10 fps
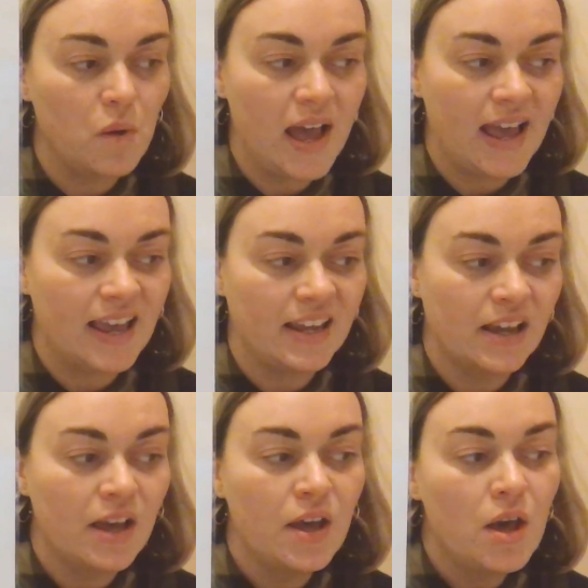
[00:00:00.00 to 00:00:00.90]
away,
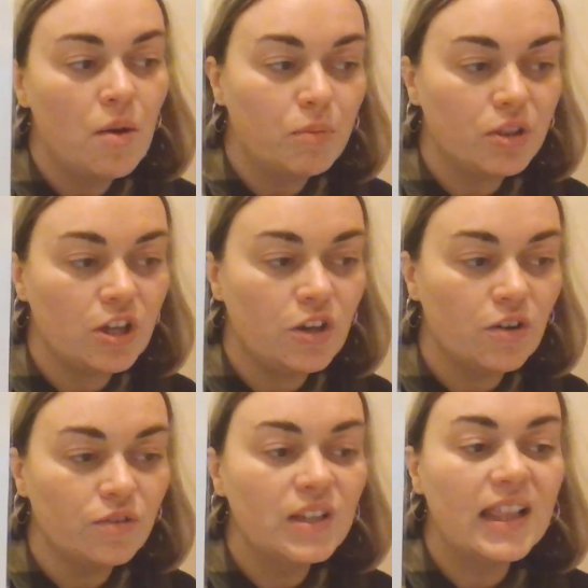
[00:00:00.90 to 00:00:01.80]
but the
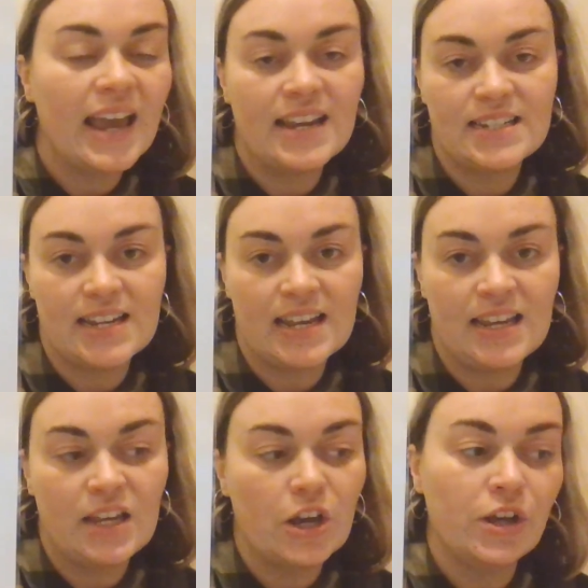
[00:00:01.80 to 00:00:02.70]
young
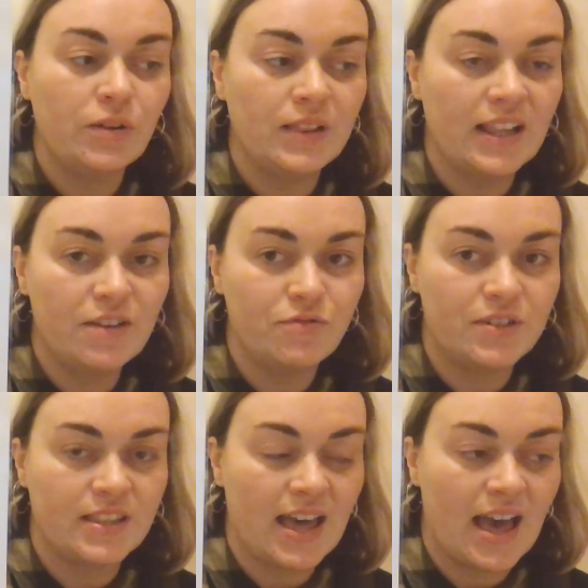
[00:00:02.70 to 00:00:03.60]
lady who
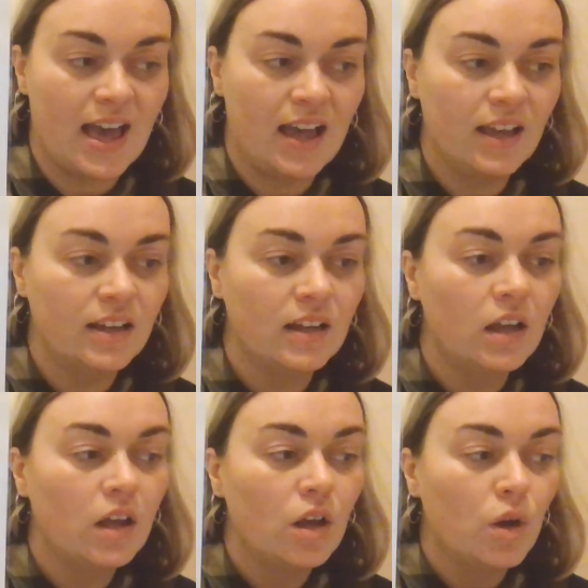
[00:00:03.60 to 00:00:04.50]
lived there
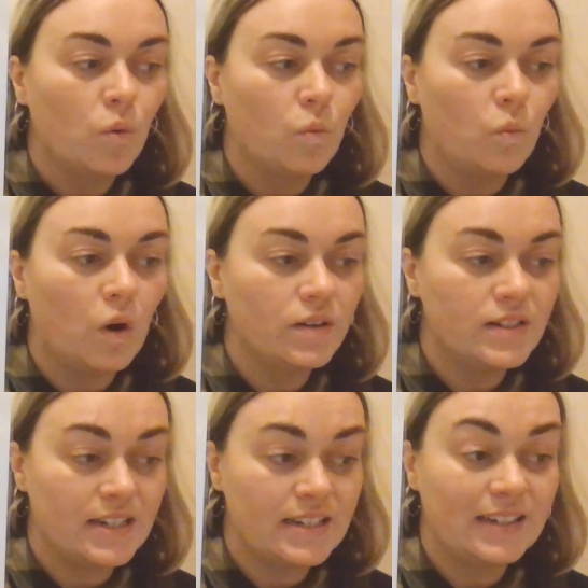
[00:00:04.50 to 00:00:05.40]

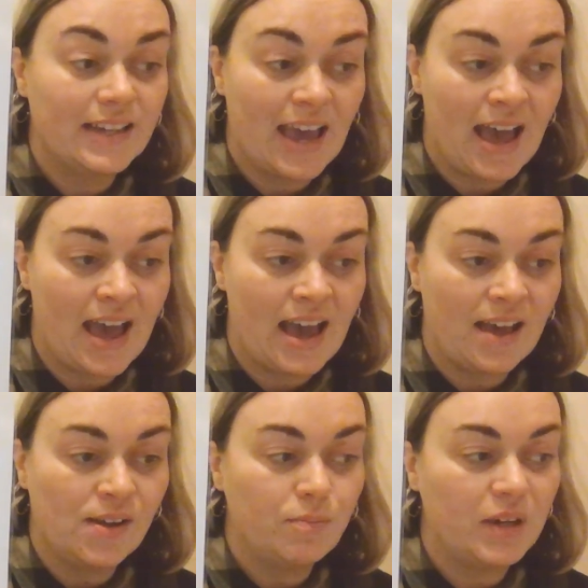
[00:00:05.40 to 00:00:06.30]
didn't
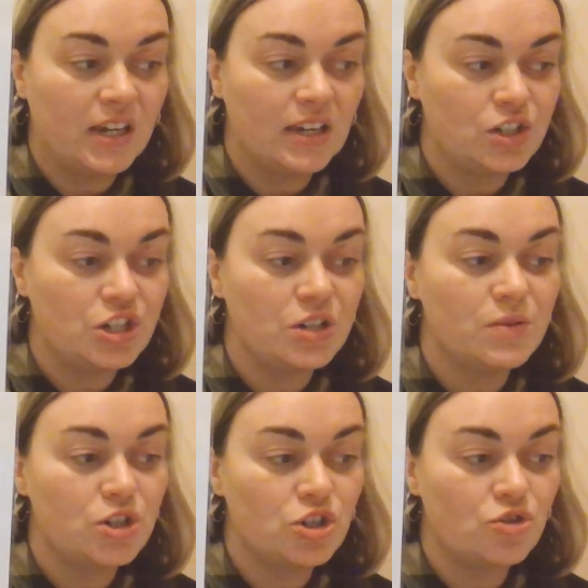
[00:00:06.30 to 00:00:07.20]
care because she
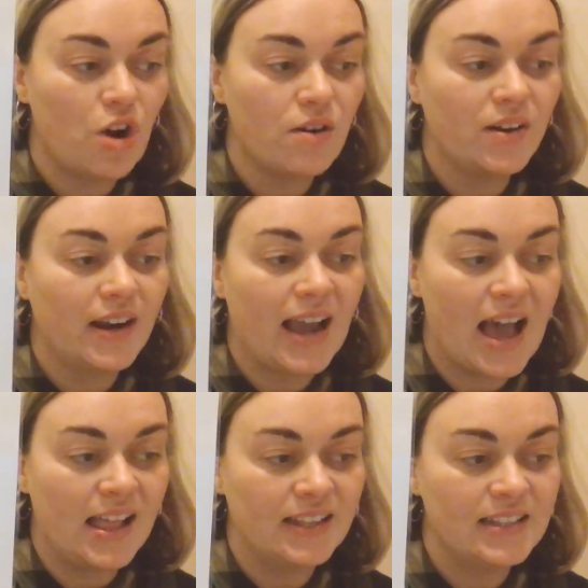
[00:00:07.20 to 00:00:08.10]
was strong
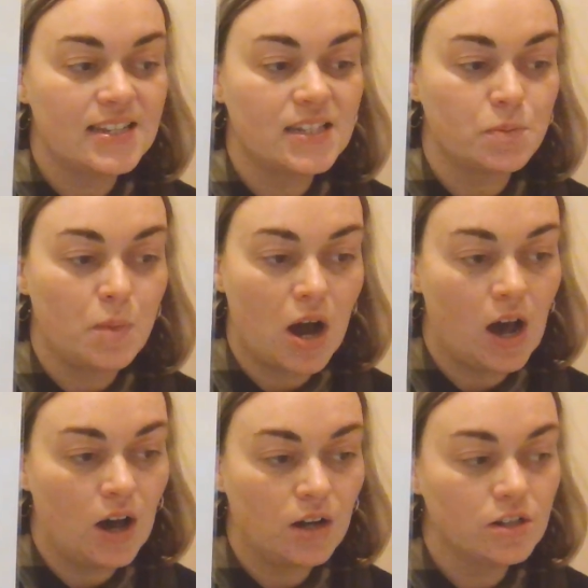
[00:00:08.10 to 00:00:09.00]
and
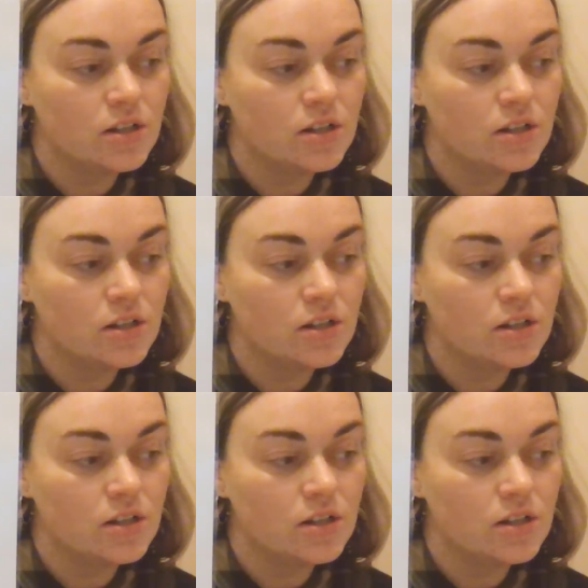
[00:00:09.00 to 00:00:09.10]
smart.